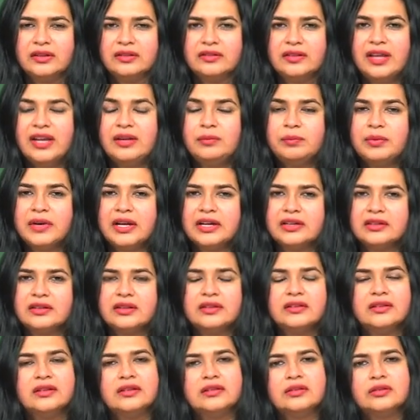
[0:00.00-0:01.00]
That
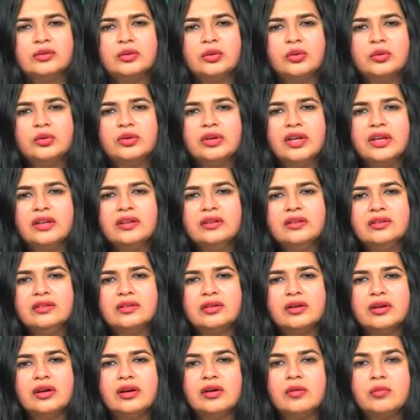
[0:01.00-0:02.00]
practice is known as
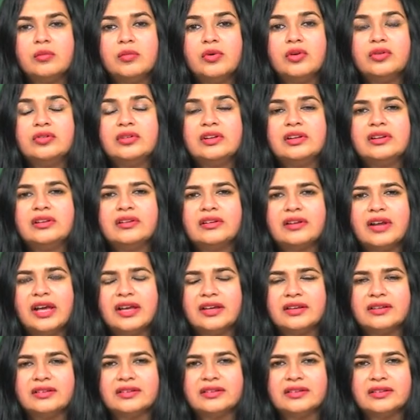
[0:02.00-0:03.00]

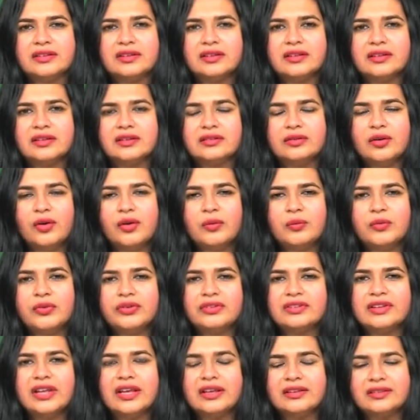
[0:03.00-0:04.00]
Baudelairize. It's
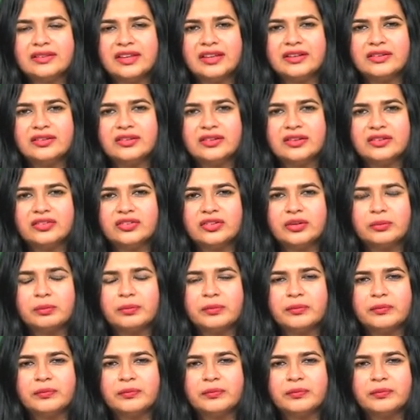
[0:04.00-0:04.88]
almost like censorship.